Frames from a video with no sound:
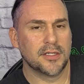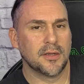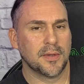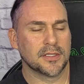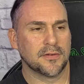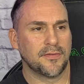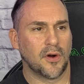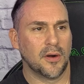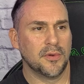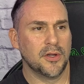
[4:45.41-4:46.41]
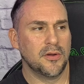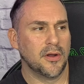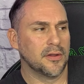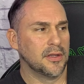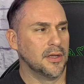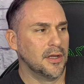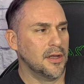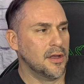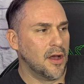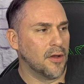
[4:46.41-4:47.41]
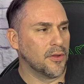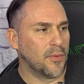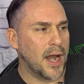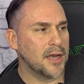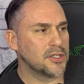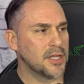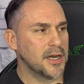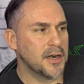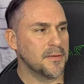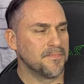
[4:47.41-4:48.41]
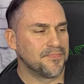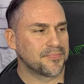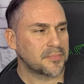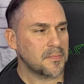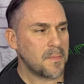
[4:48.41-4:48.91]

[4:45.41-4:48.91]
raised up as a farm dude on the ranch there.